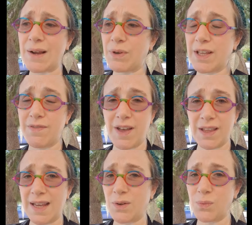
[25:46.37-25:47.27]
I really
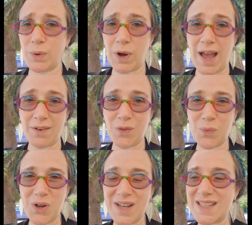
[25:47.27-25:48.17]
felt like we were out of the
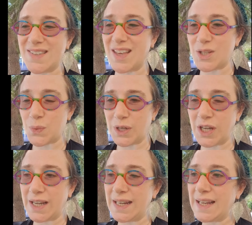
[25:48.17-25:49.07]
woods, things were
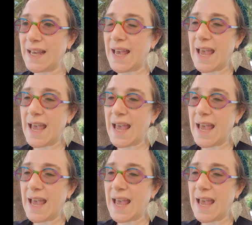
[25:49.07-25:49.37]
good,